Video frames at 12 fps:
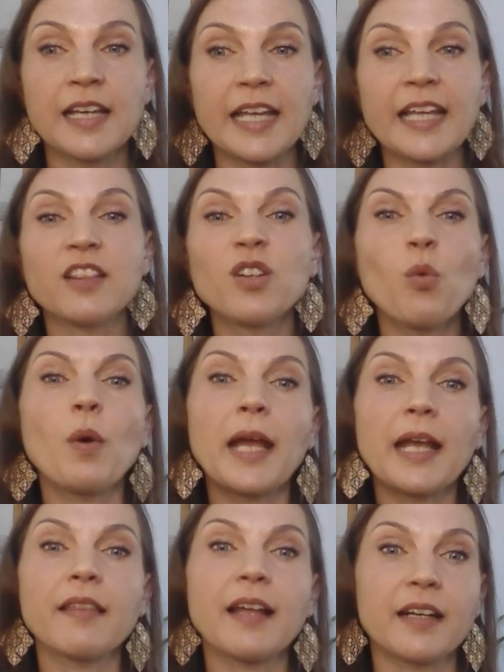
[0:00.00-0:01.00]
in the
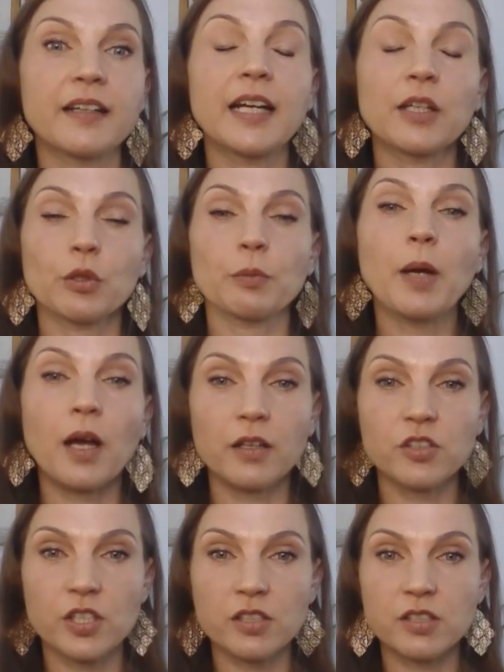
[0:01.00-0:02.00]
way that an
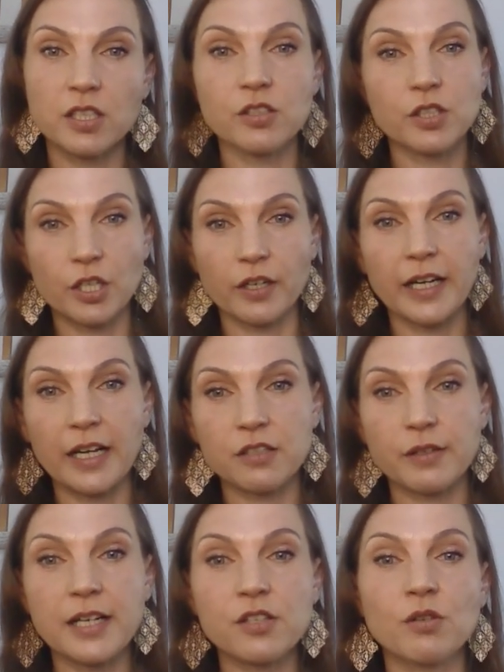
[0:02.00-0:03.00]
anthropologist is
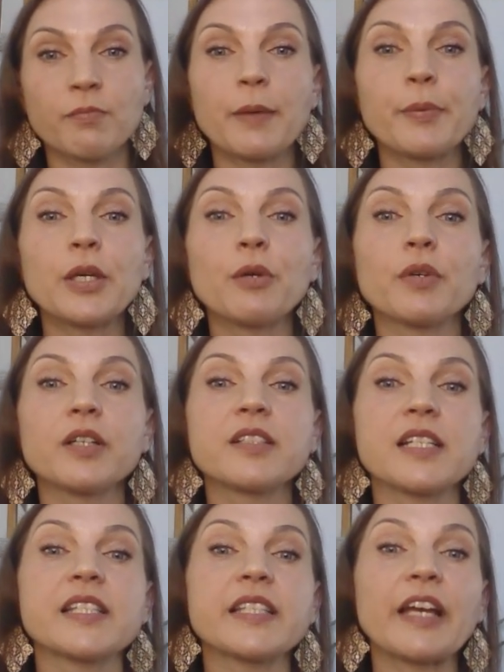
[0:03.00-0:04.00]
curious, right? So maybe you were
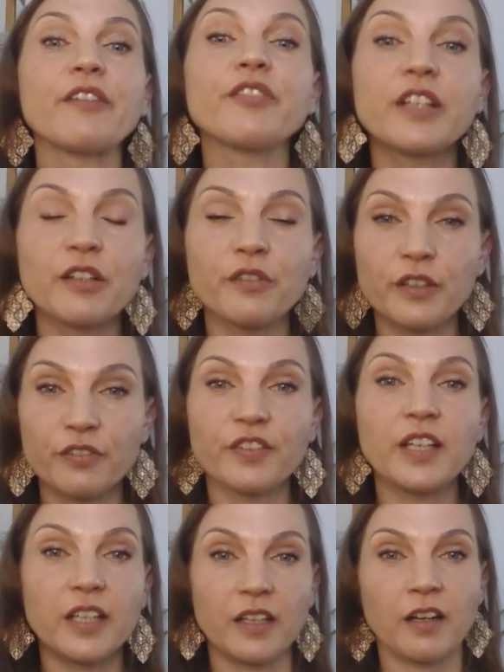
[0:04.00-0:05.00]
deciphering
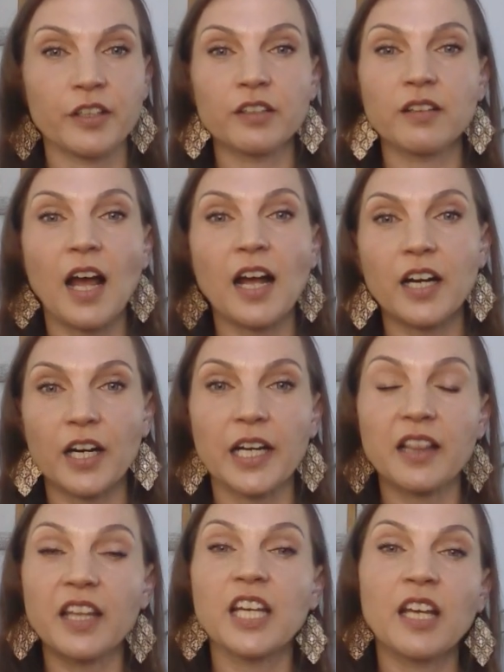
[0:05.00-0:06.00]
graffiti on your locker and
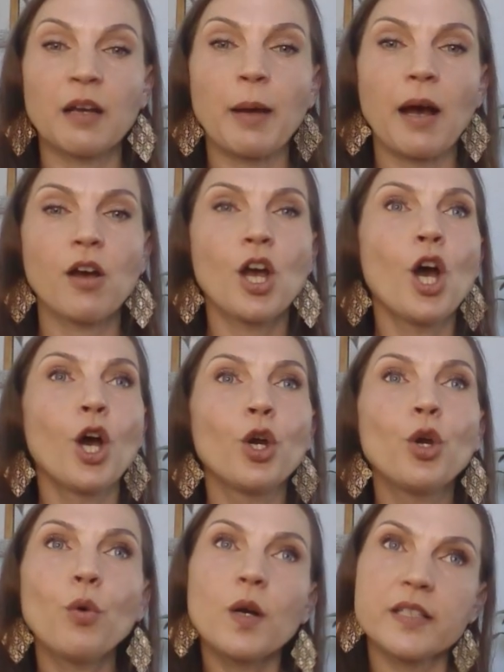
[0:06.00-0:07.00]
thinking about
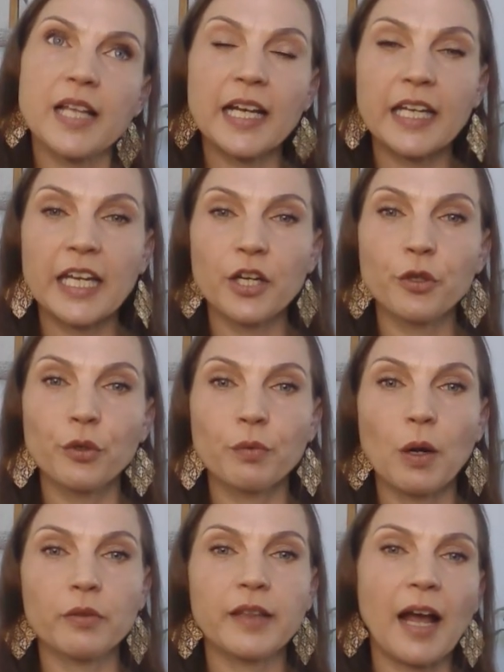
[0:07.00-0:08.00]
who was that kid who
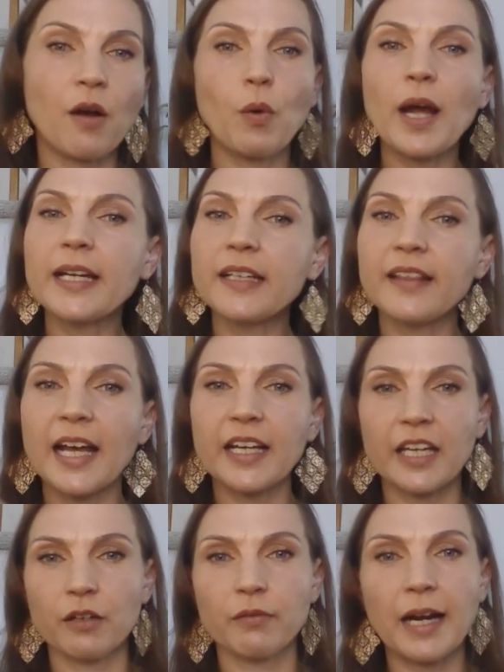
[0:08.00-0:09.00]
wrote that? Why did that
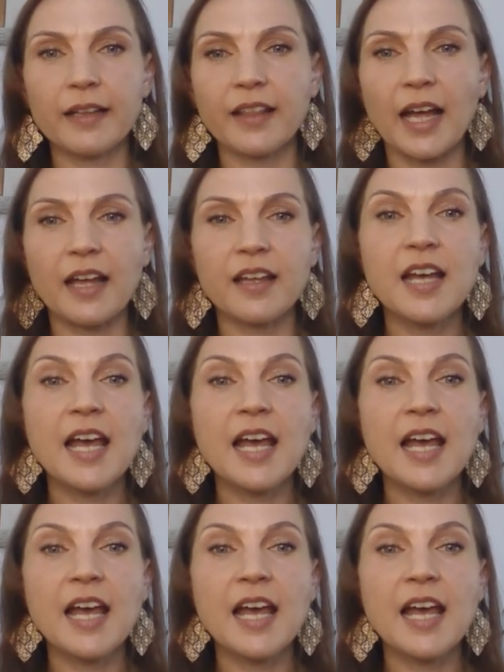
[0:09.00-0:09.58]
kid write that?